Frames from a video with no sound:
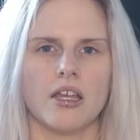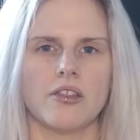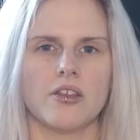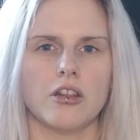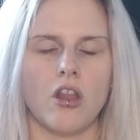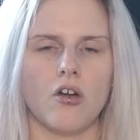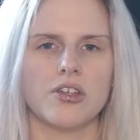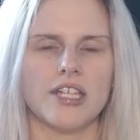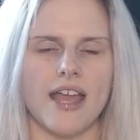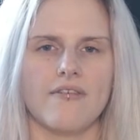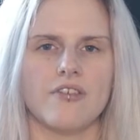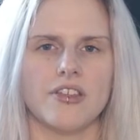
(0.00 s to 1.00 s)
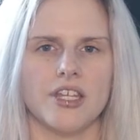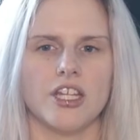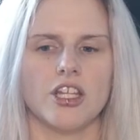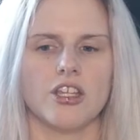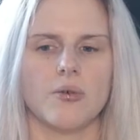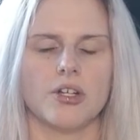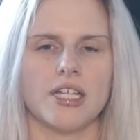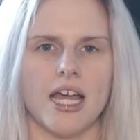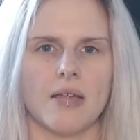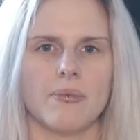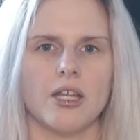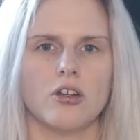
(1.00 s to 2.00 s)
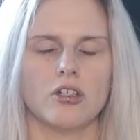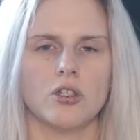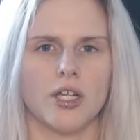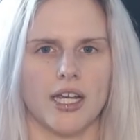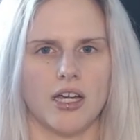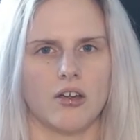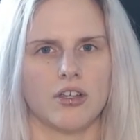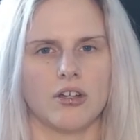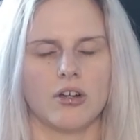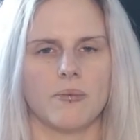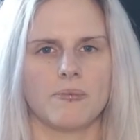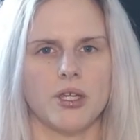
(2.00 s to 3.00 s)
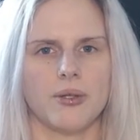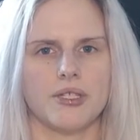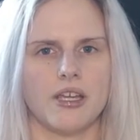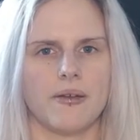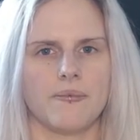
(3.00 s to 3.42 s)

that logs everything that you are typing or looking at on your computer.